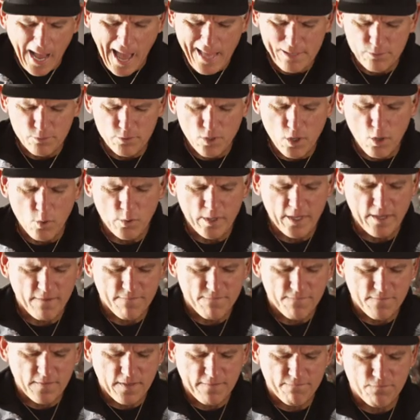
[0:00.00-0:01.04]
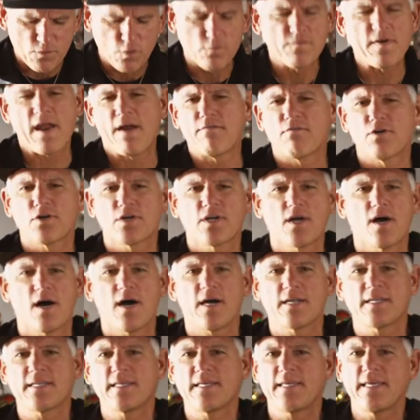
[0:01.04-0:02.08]
I don't know if, if you've ever
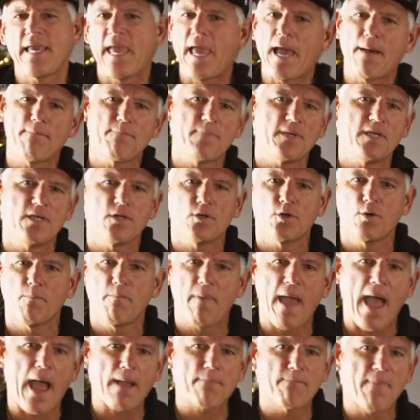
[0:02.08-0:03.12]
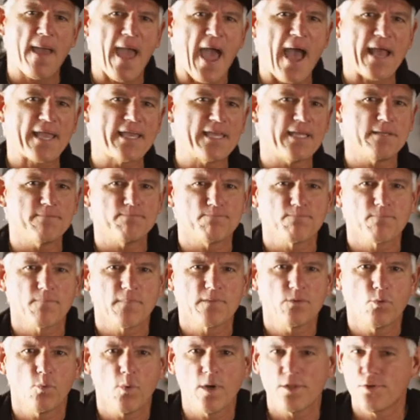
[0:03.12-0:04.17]
gone camping or backpacking,
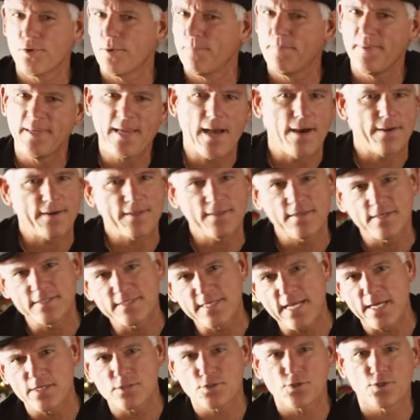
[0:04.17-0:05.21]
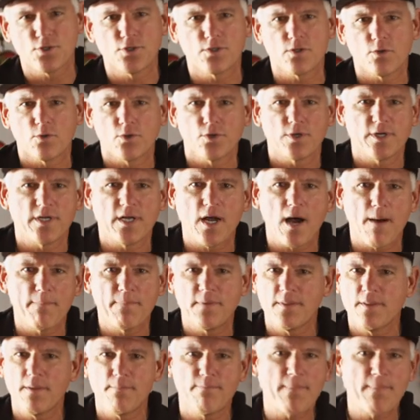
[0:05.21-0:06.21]
whether it be out in the desert or up in the